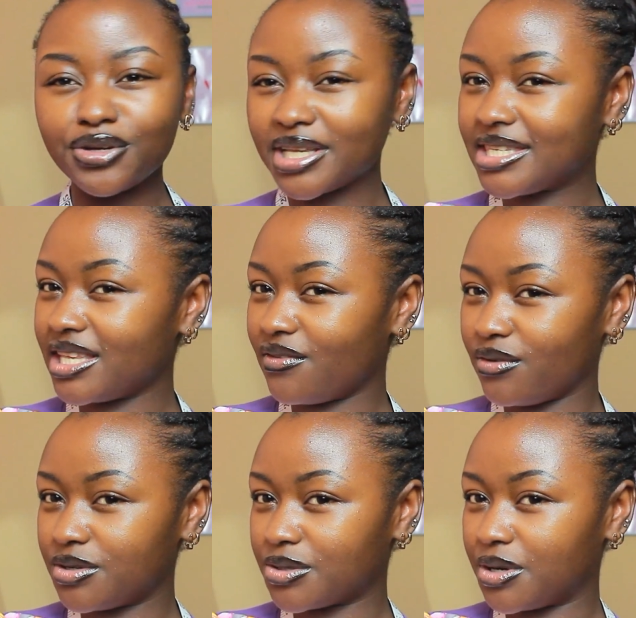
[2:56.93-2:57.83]
You can see the
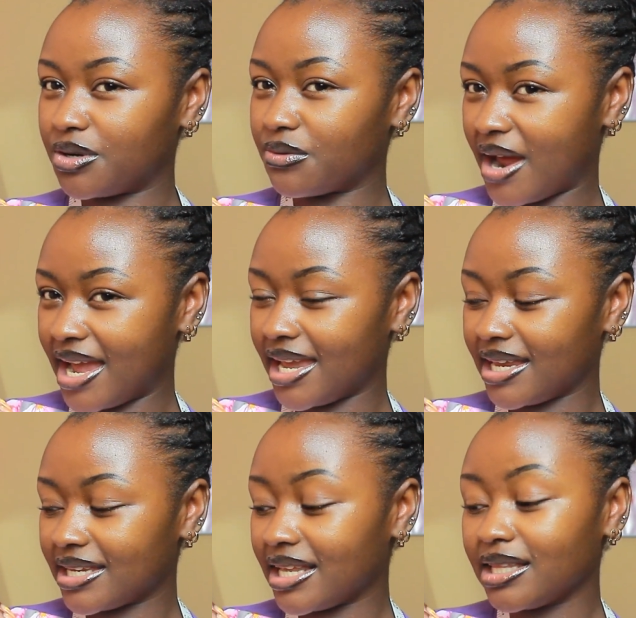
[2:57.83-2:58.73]
vision,
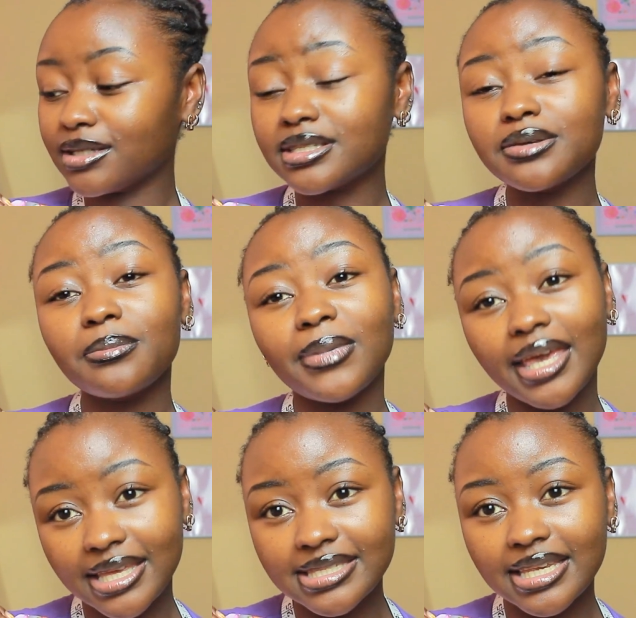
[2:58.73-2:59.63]
right? It looks
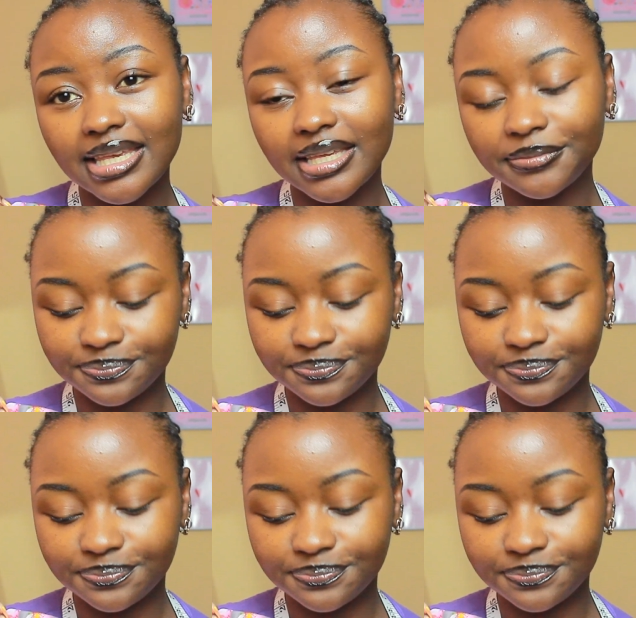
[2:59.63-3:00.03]
amazing.